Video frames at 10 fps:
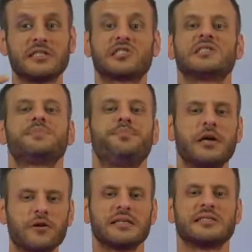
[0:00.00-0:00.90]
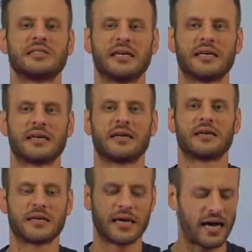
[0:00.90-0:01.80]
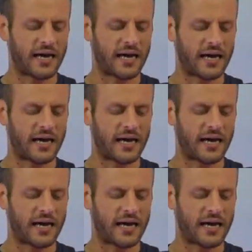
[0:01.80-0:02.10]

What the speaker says: experiencing God,